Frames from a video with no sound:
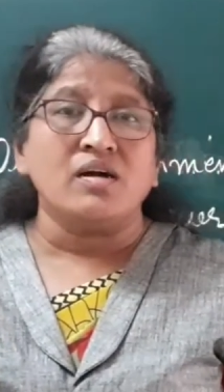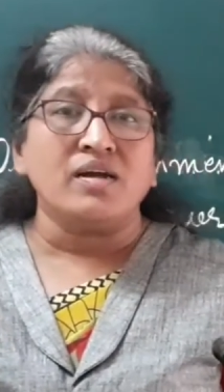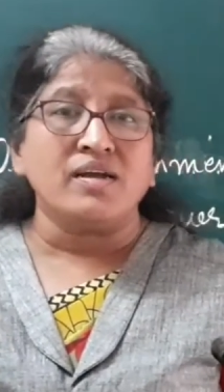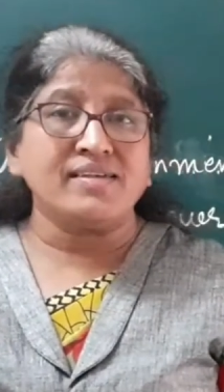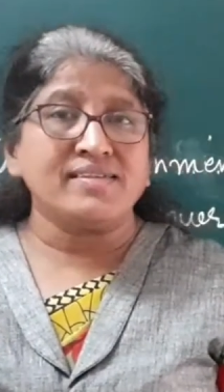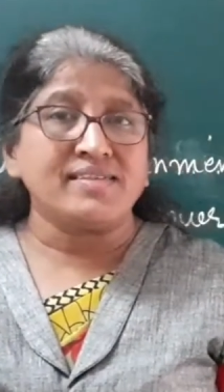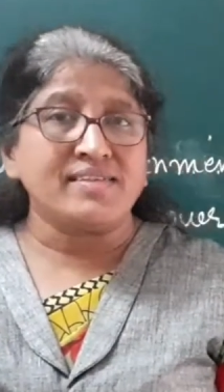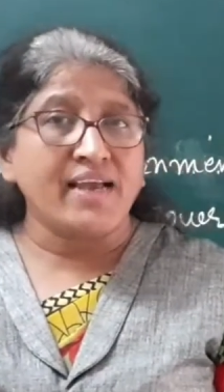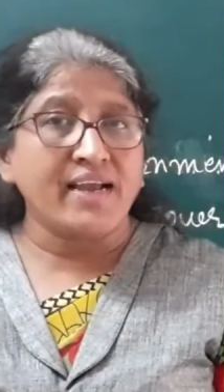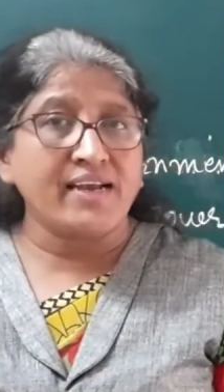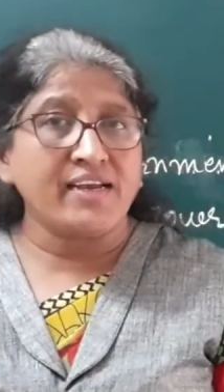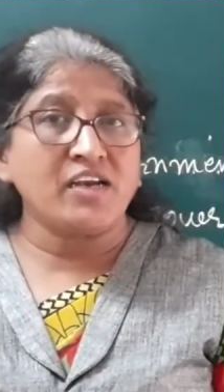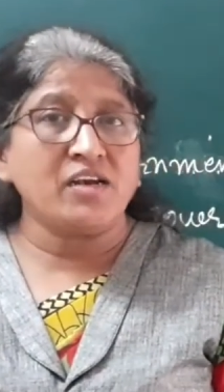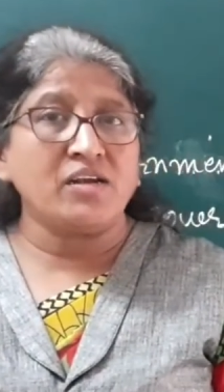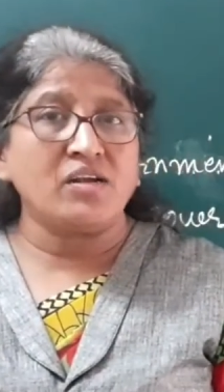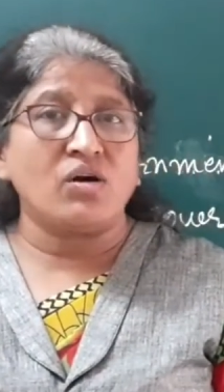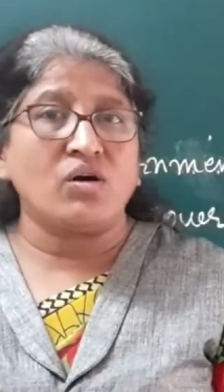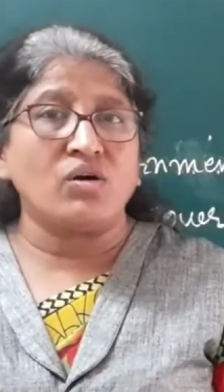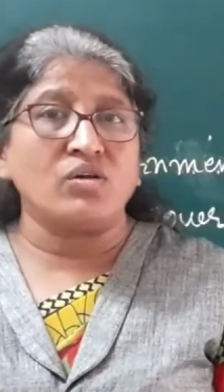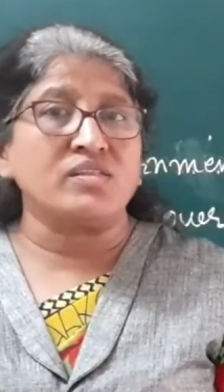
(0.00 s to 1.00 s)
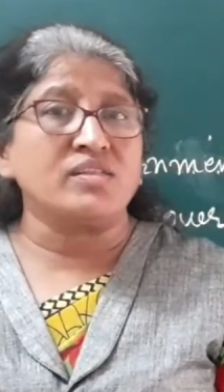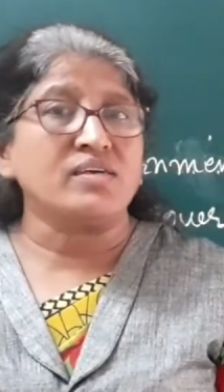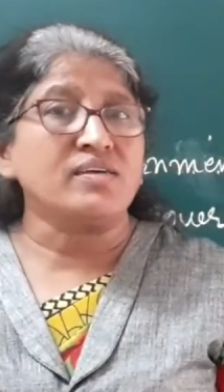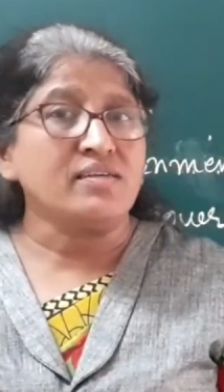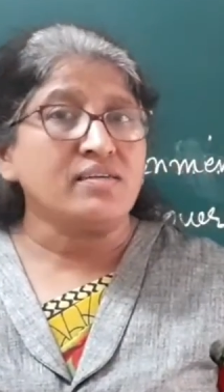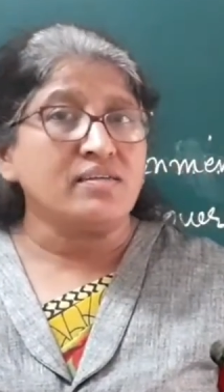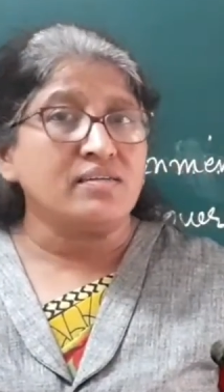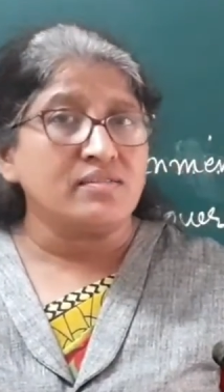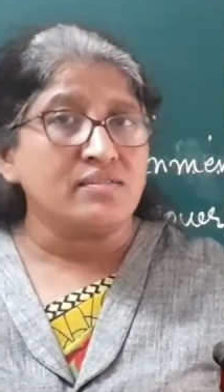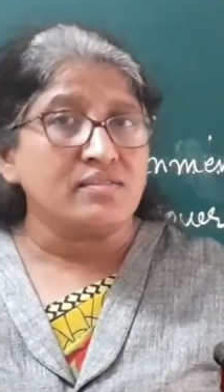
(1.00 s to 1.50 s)
is headed of
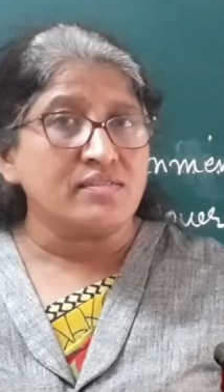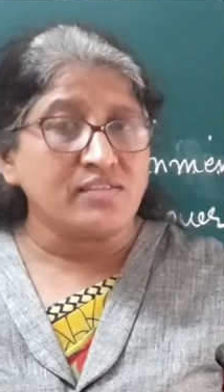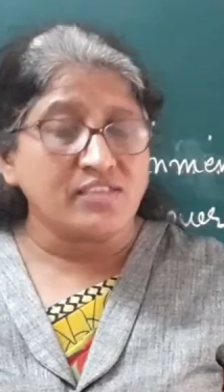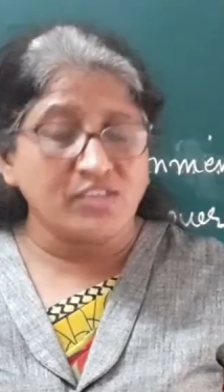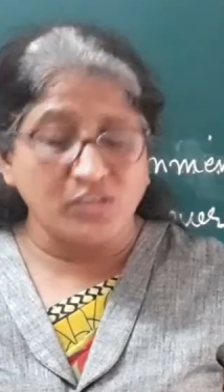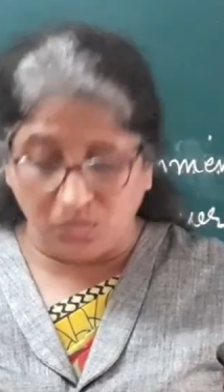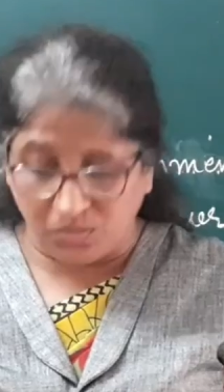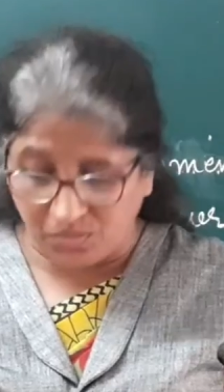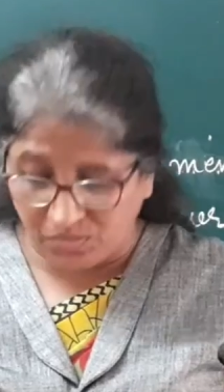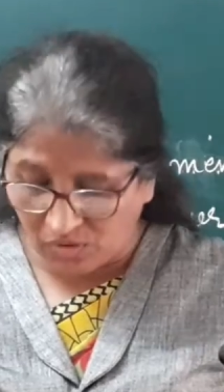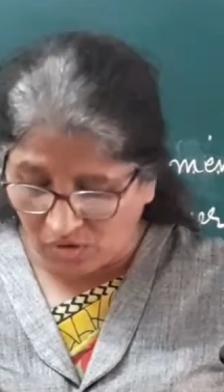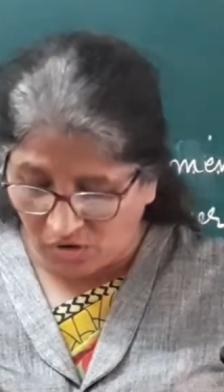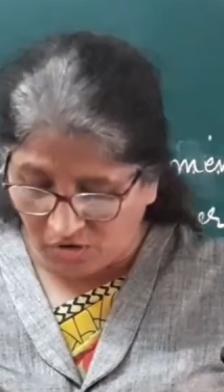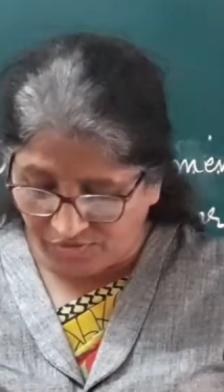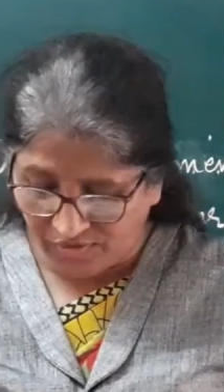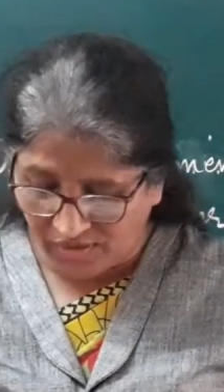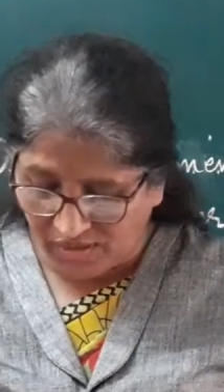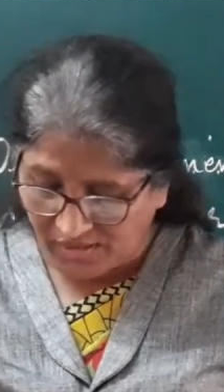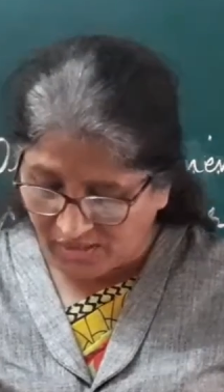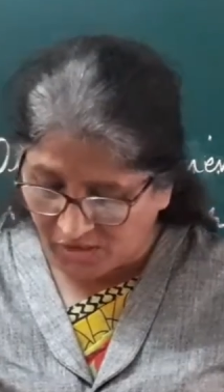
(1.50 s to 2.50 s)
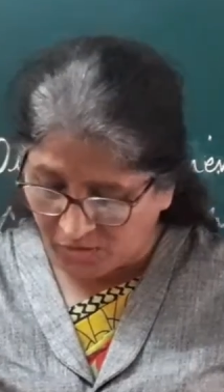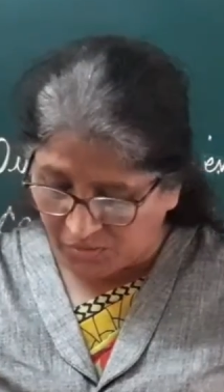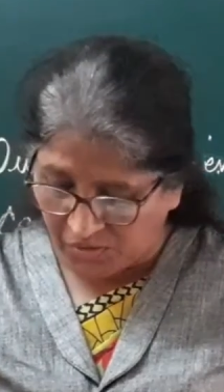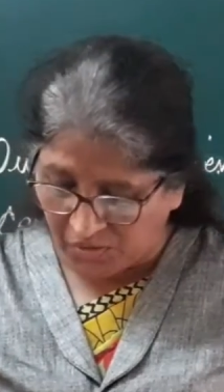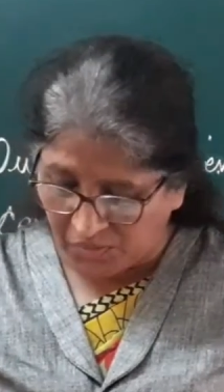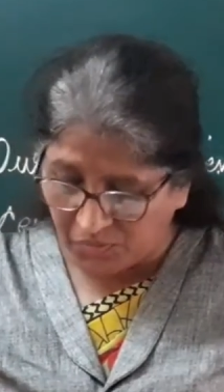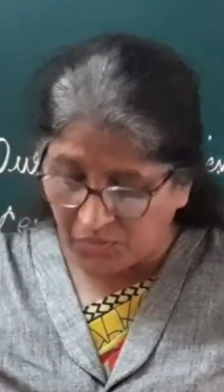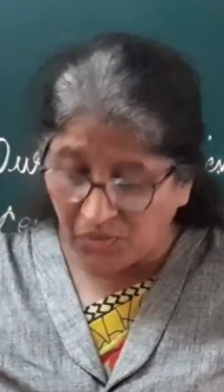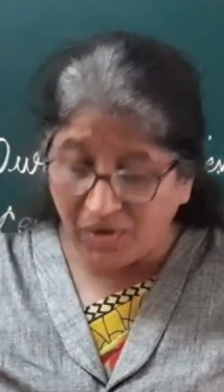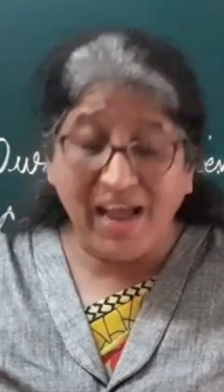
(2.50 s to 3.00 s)
the
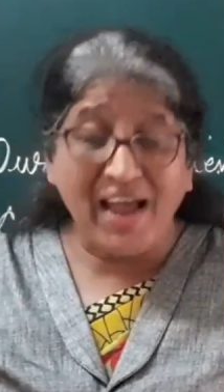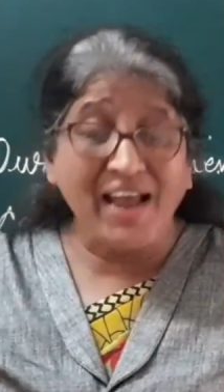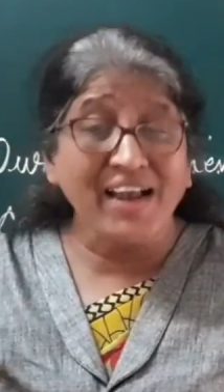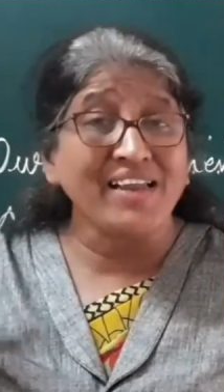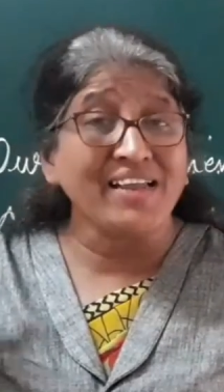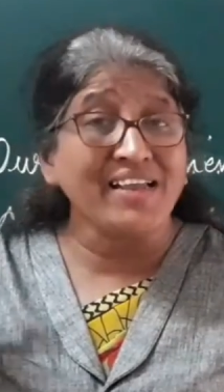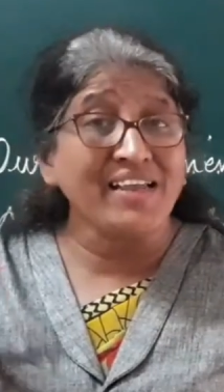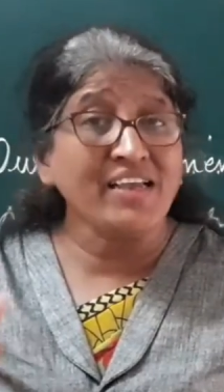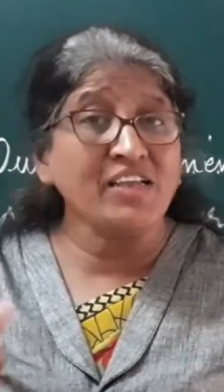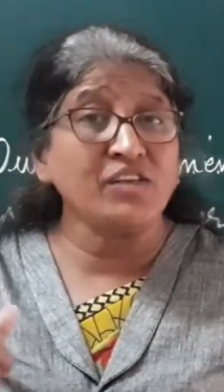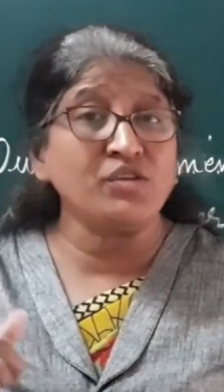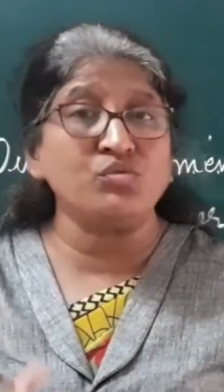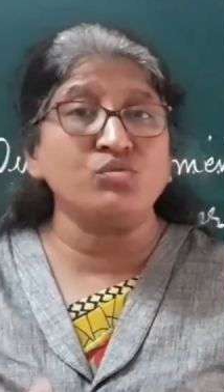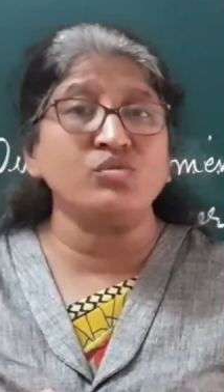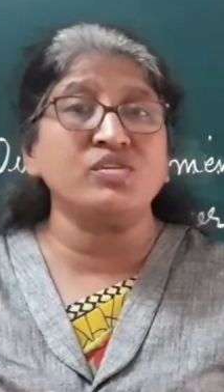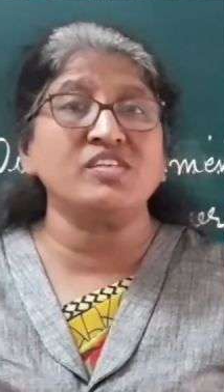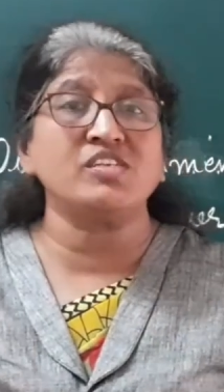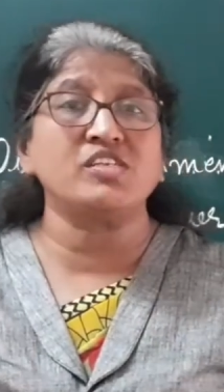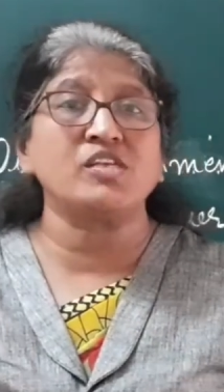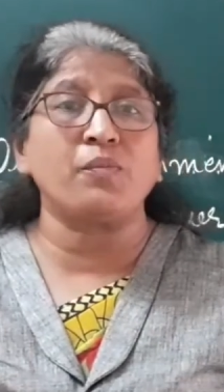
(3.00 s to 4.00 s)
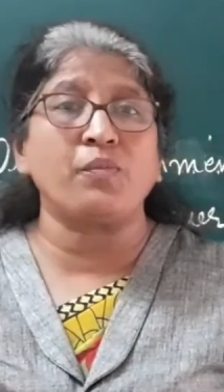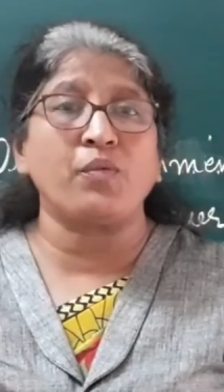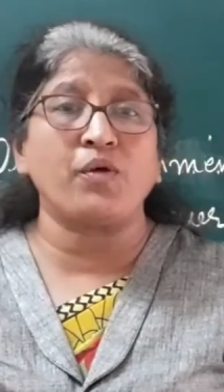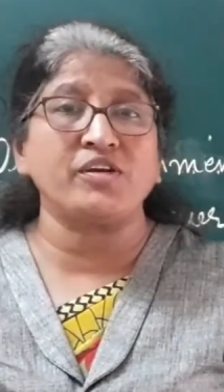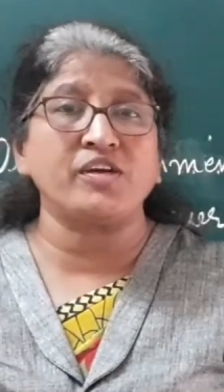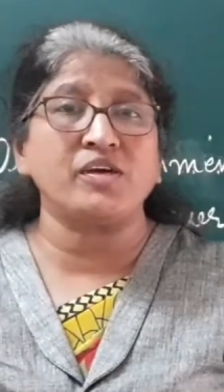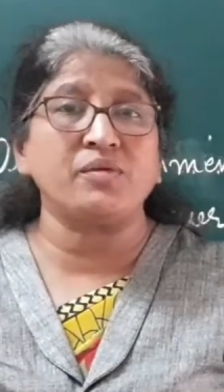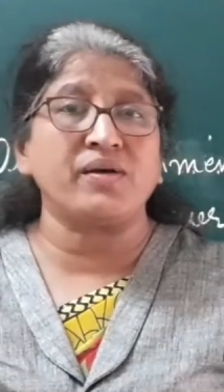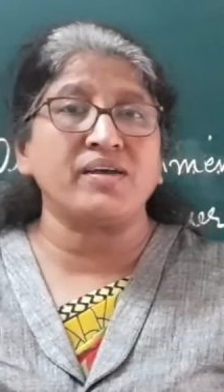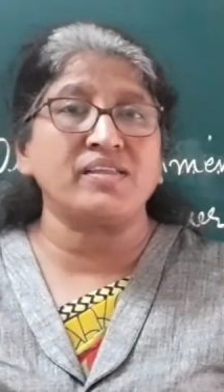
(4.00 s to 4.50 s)
Supreme Court, and he too is
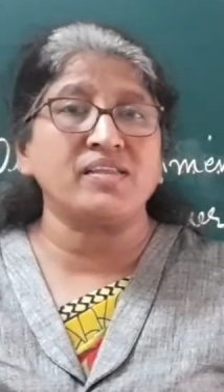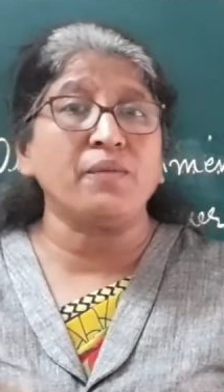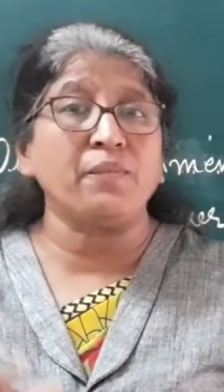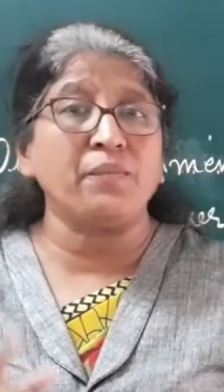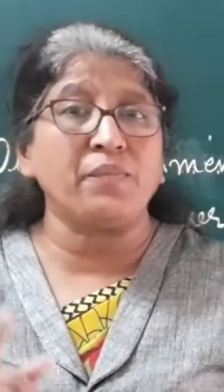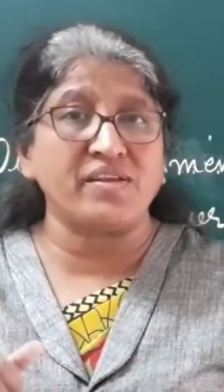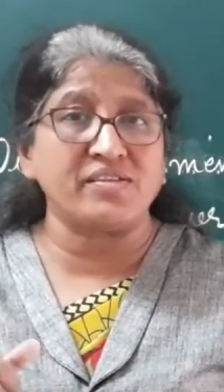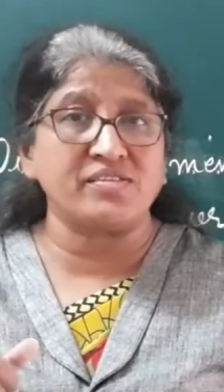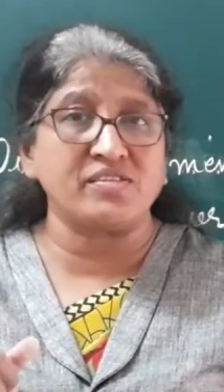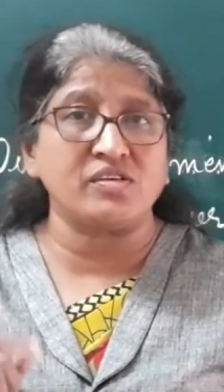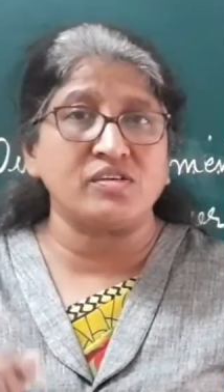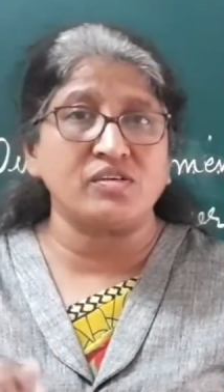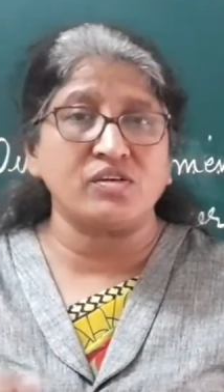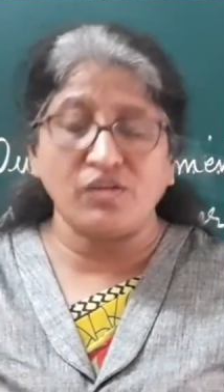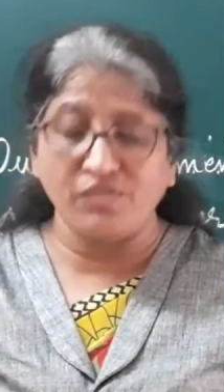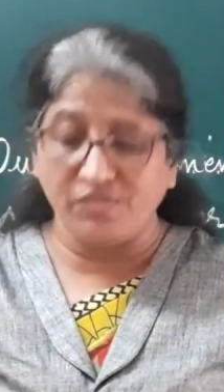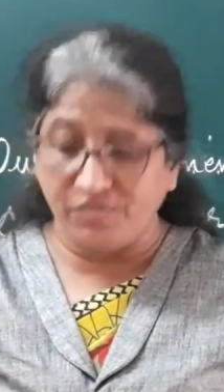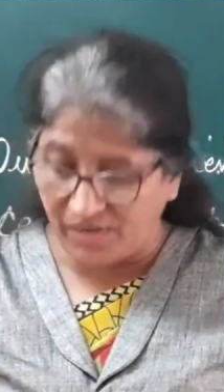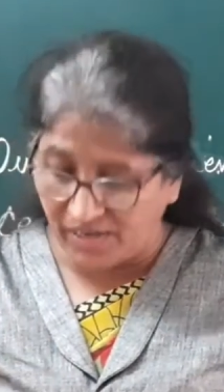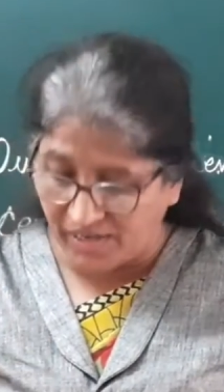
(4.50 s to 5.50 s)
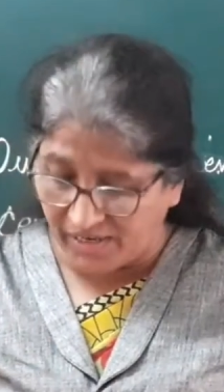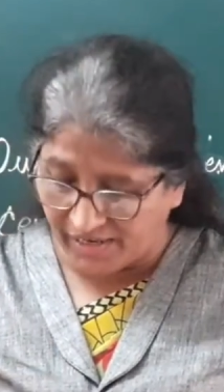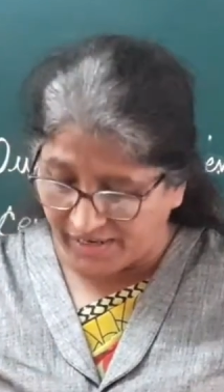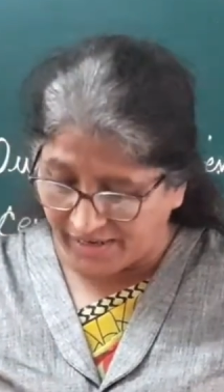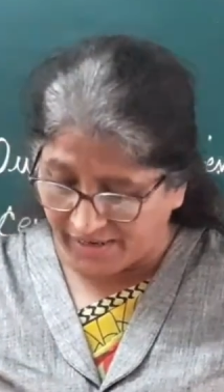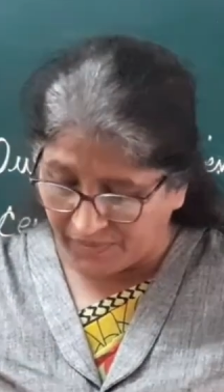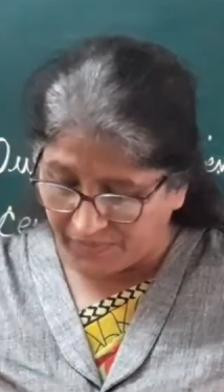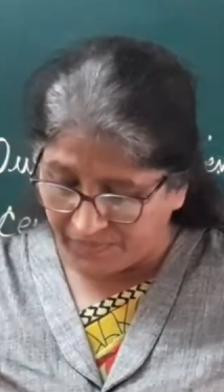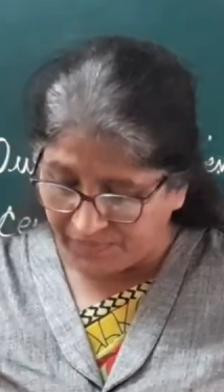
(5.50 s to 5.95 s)
appointed by the President of India.